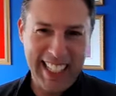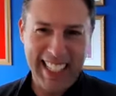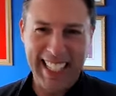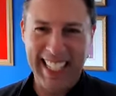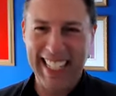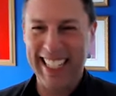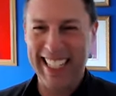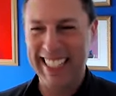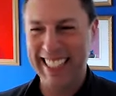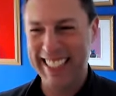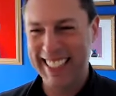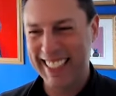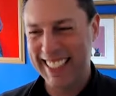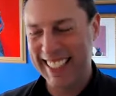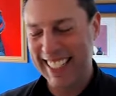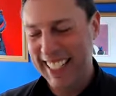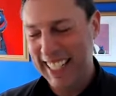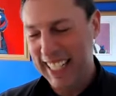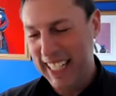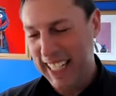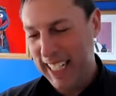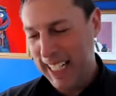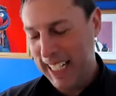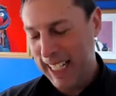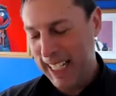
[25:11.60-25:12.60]
And
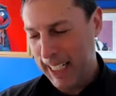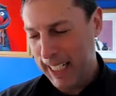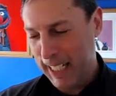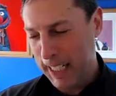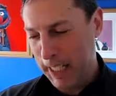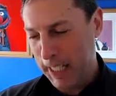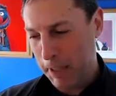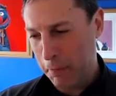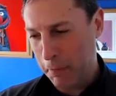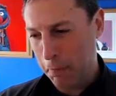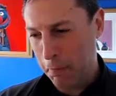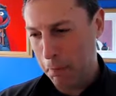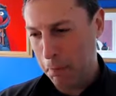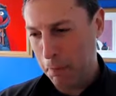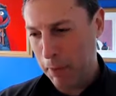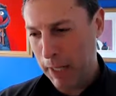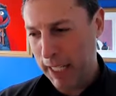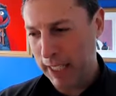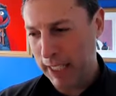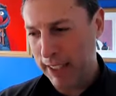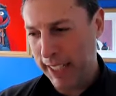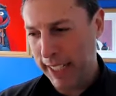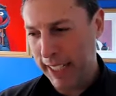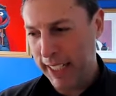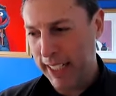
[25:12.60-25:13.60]
I
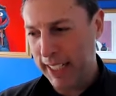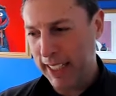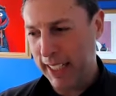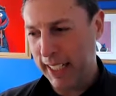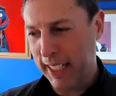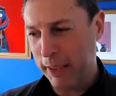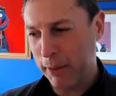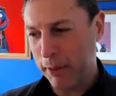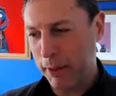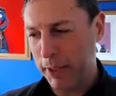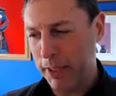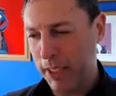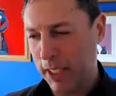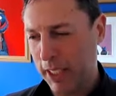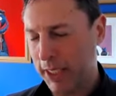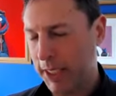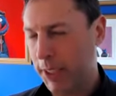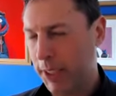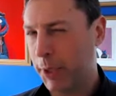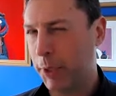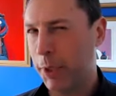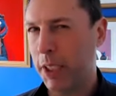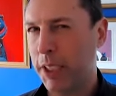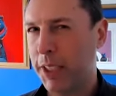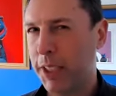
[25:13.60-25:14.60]
like that it was
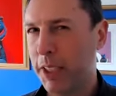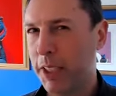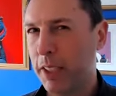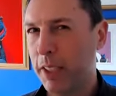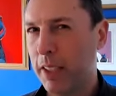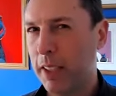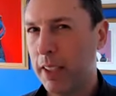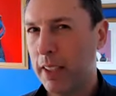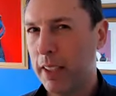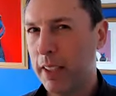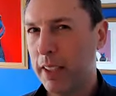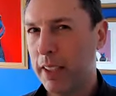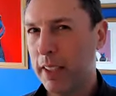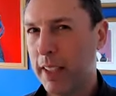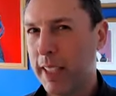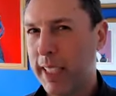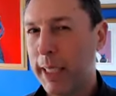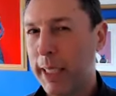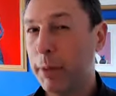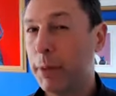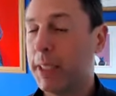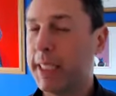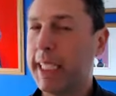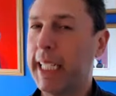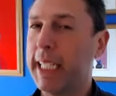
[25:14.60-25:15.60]
unstructured. It
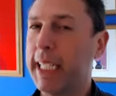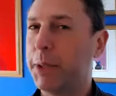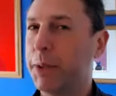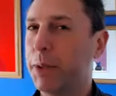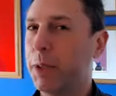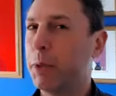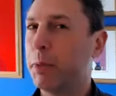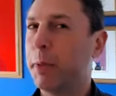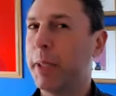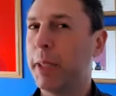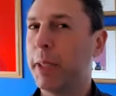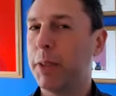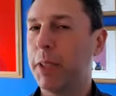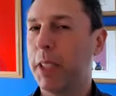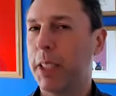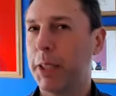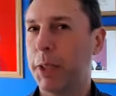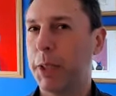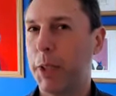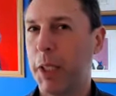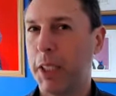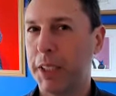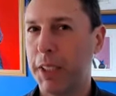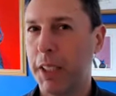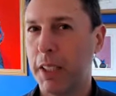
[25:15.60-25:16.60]
was scheduled, but it was
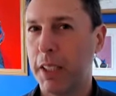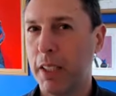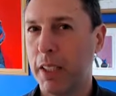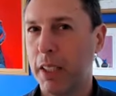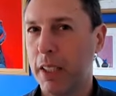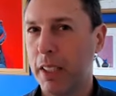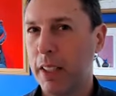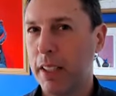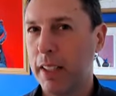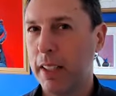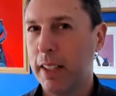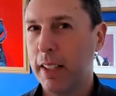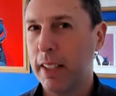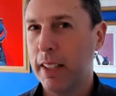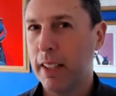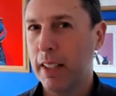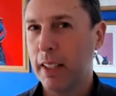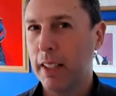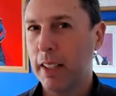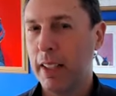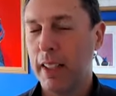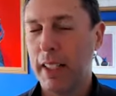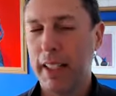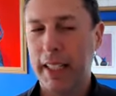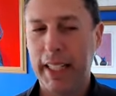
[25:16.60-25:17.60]
unstructured.
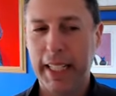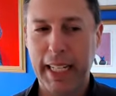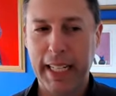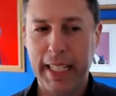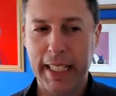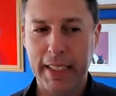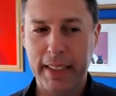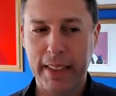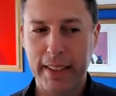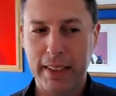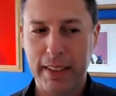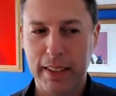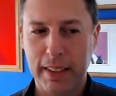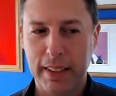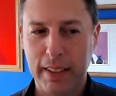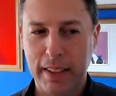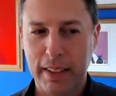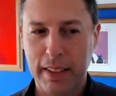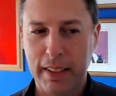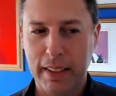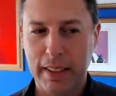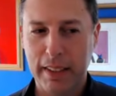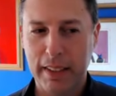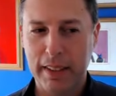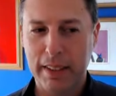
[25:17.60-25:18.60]
And
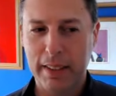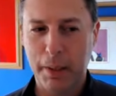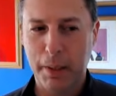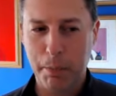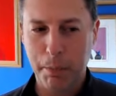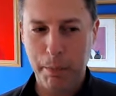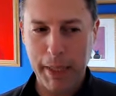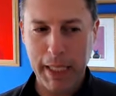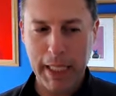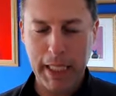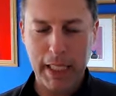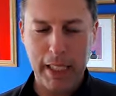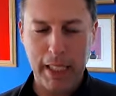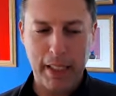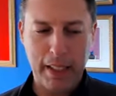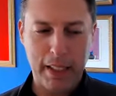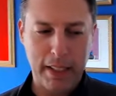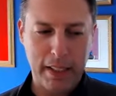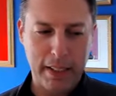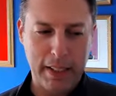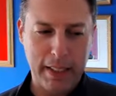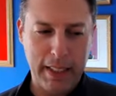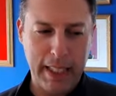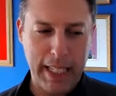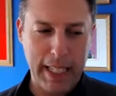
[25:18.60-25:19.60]
to me,
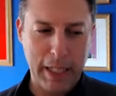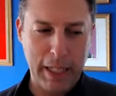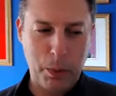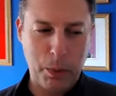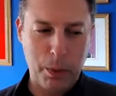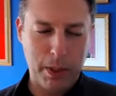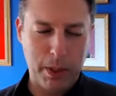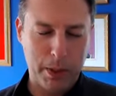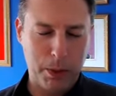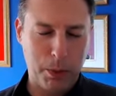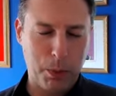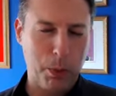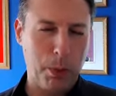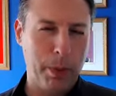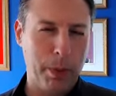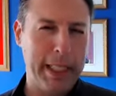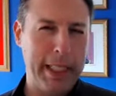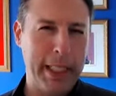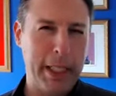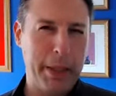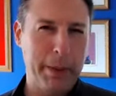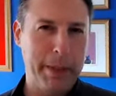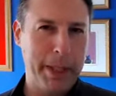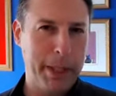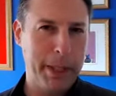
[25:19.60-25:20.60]
that worked
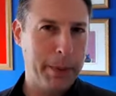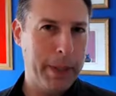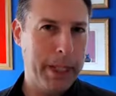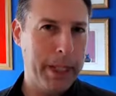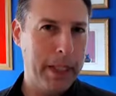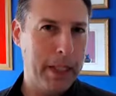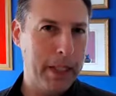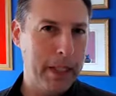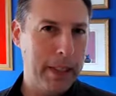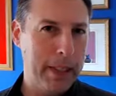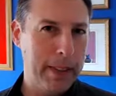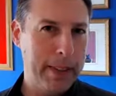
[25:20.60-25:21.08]
really, really well.